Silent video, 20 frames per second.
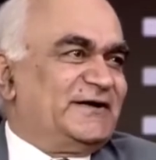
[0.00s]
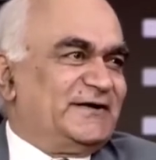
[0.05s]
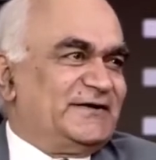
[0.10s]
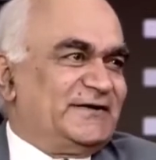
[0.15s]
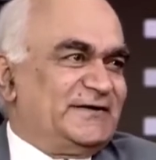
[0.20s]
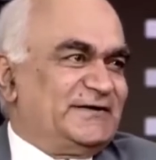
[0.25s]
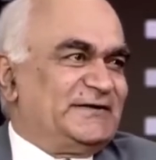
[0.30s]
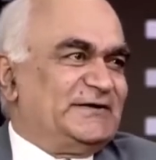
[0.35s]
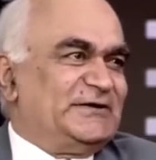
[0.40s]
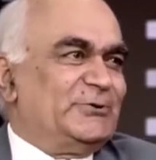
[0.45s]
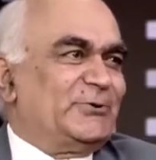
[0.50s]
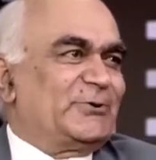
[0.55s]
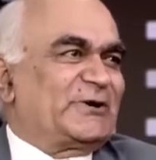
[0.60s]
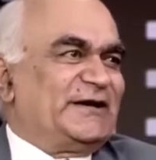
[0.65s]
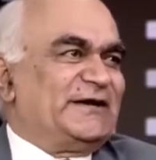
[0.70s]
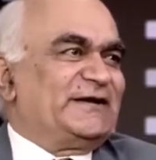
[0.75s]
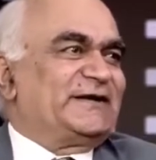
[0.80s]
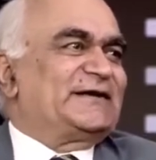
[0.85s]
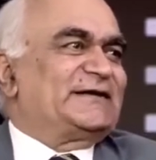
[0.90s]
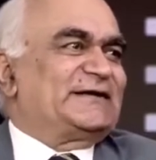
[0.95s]
a
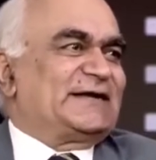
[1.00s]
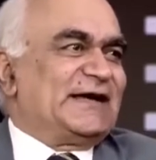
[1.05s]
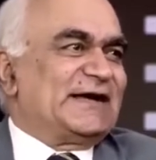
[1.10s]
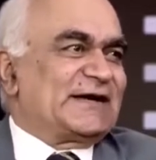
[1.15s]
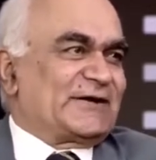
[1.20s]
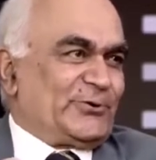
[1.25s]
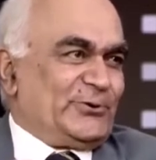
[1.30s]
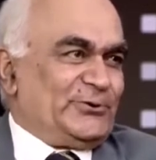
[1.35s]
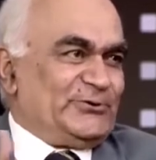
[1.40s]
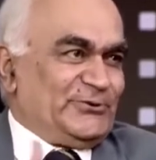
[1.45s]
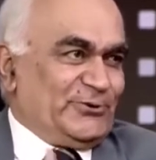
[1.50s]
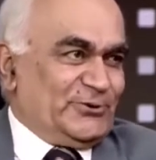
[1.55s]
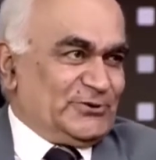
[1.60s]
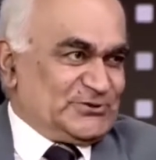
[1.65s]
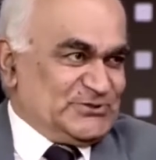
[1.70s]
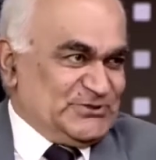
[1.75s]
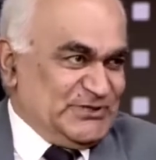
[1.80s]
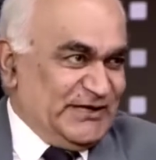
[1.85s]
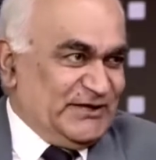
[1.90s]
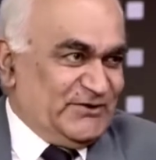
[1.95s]
nuclear attack on
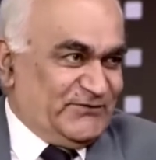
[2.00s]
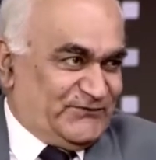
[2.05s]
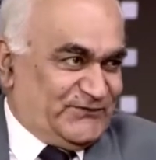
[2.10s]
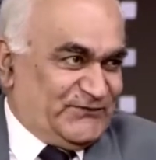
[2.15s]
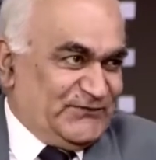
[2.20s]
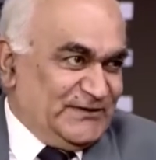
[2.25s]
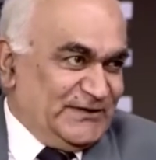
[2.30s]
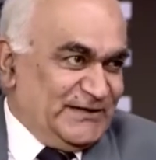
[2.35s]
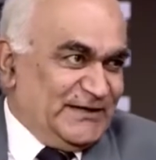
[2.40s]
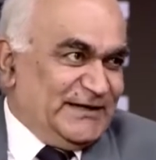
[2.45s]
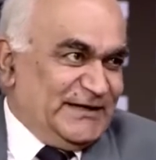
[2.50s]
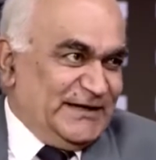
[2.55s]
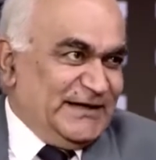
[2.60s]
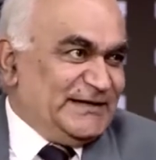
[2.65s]
yourself hmm.